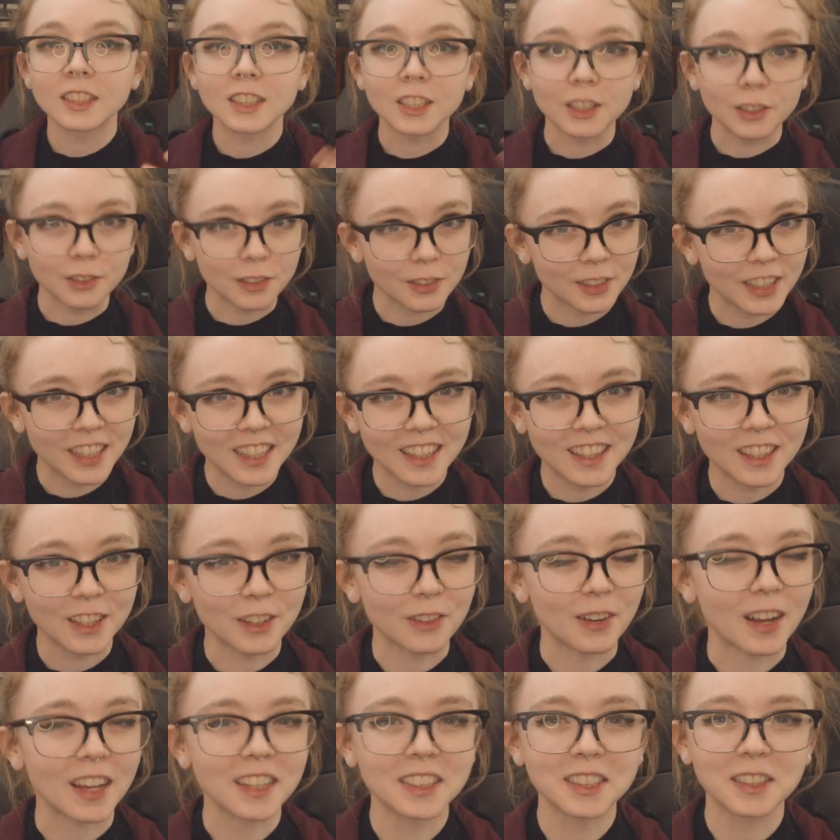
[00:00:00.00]
To read the
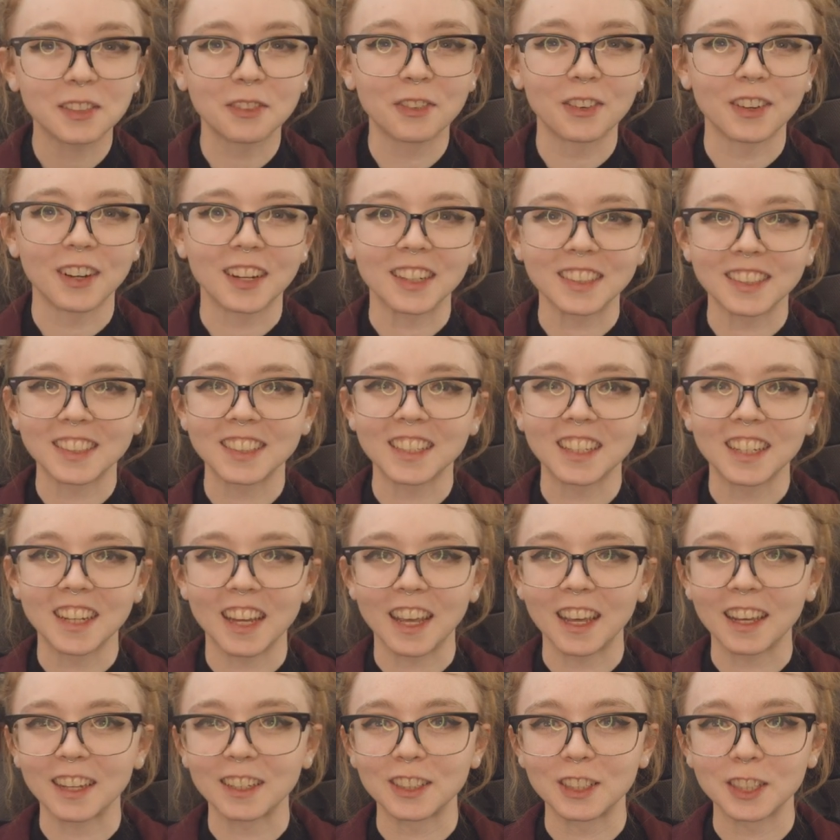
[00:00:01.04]
rest for us
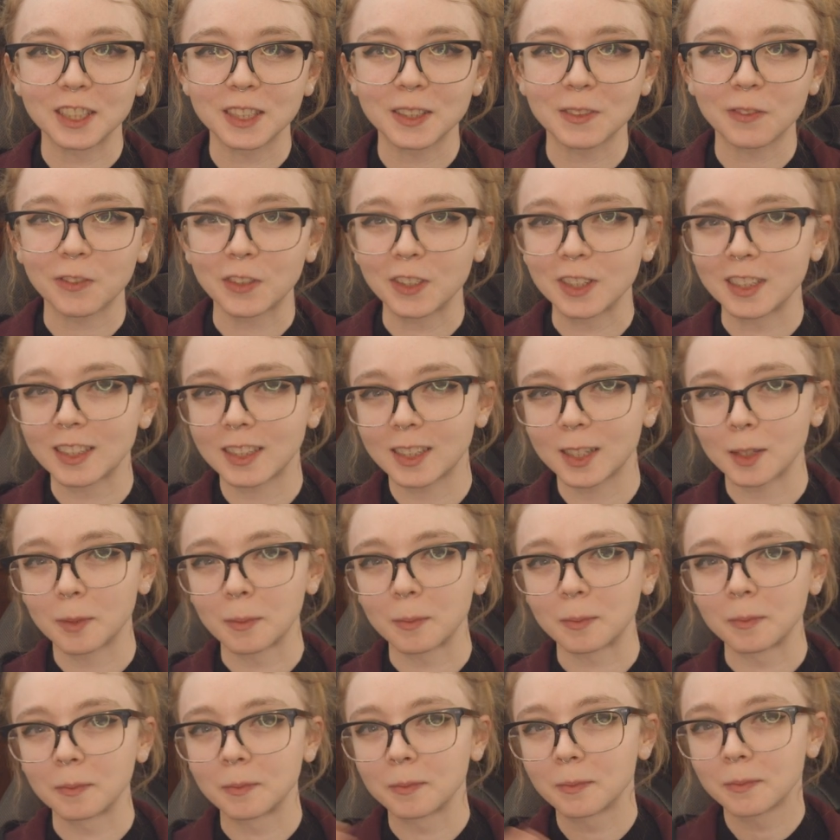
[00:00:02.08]
today, just for
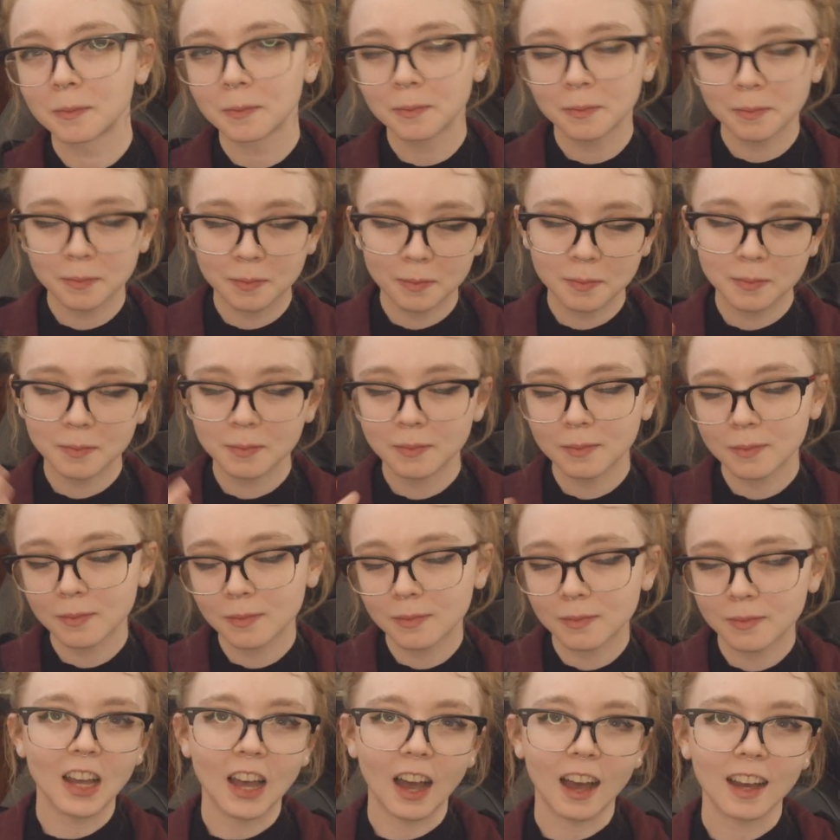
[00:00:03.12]
some
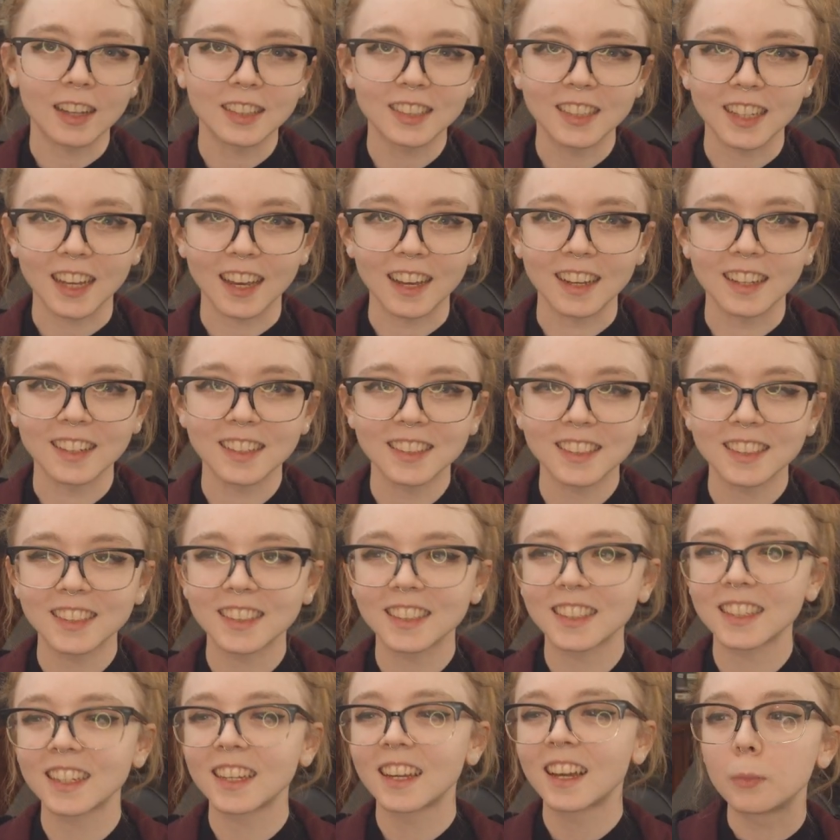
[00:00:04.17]

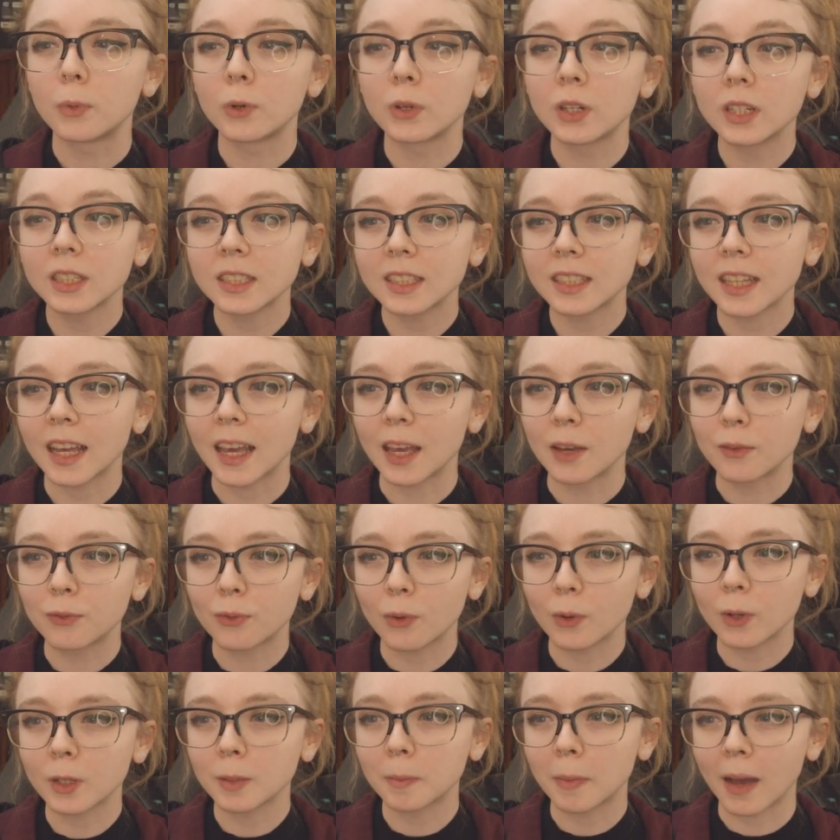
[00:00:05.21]
context, Buddha's
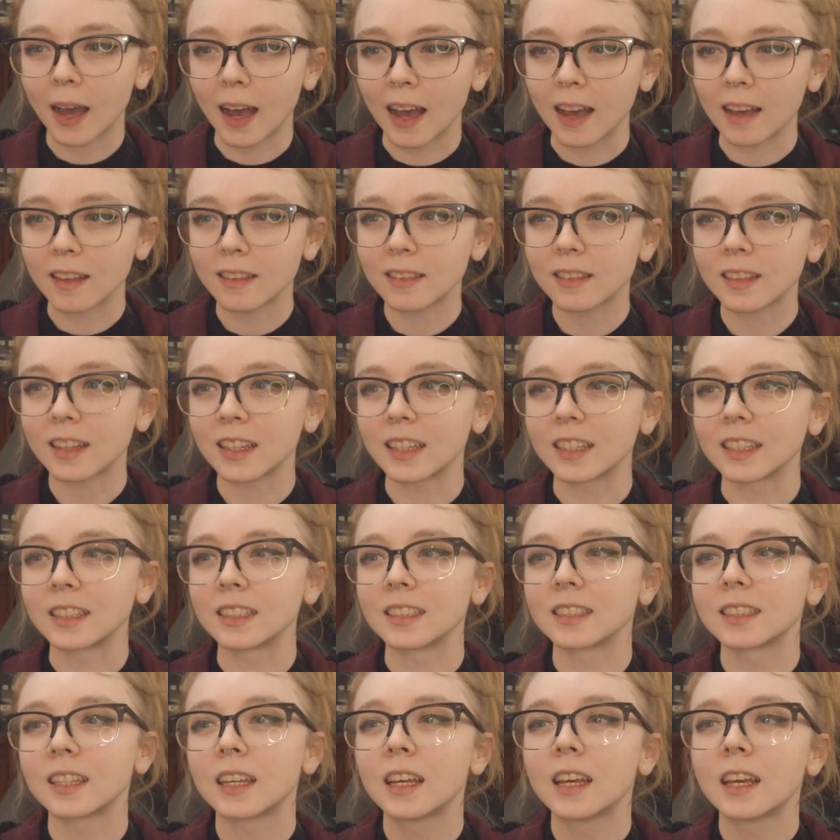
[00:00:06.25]
Eightfold Path is